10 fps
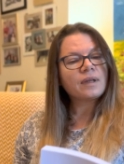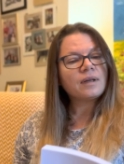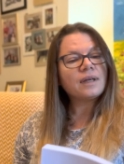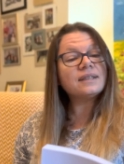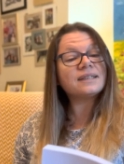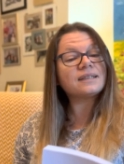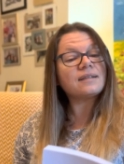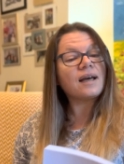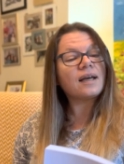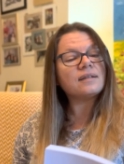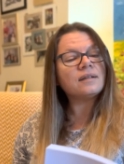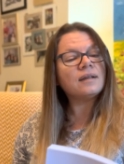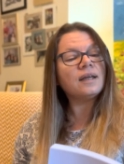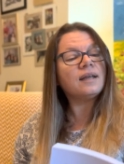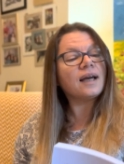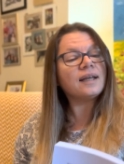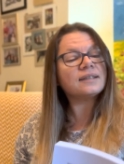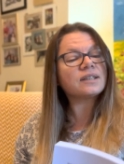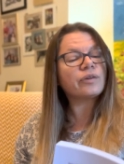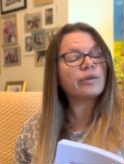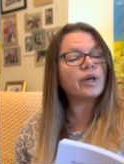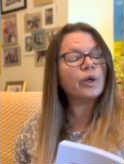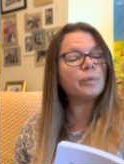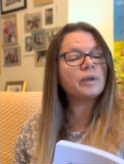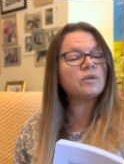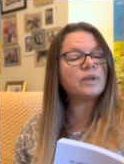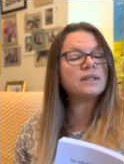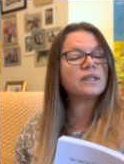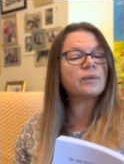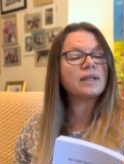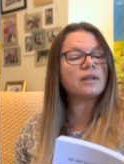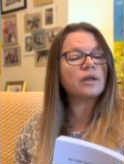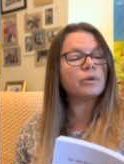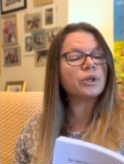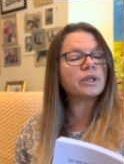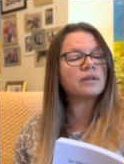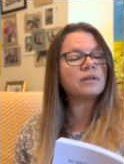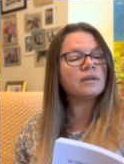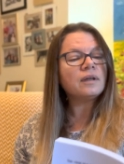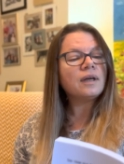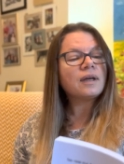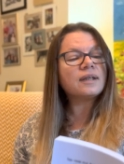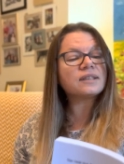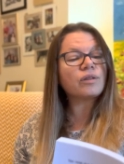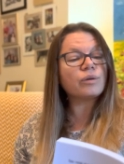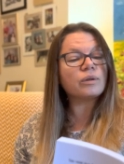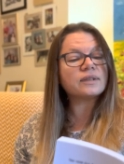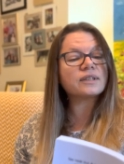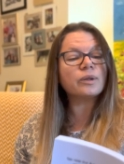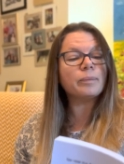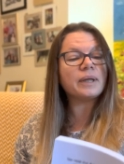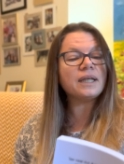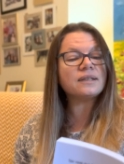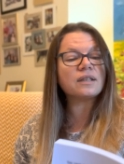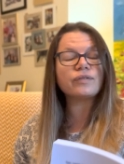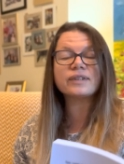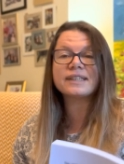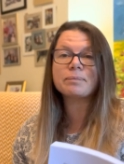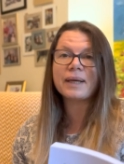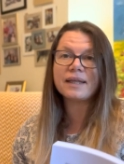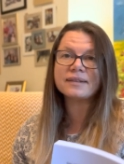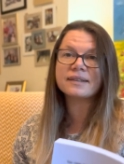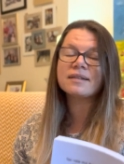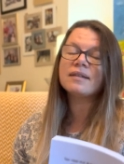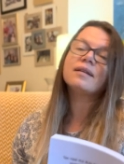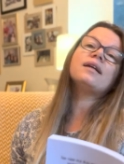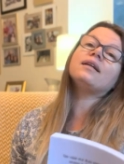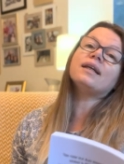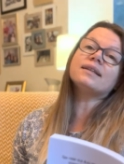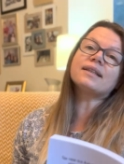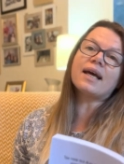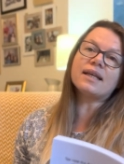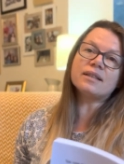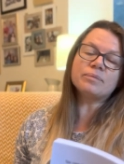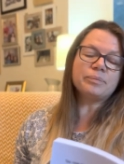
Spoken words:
Instead, he gazed through the open window at the ocean, his thoughts competing for space in his head.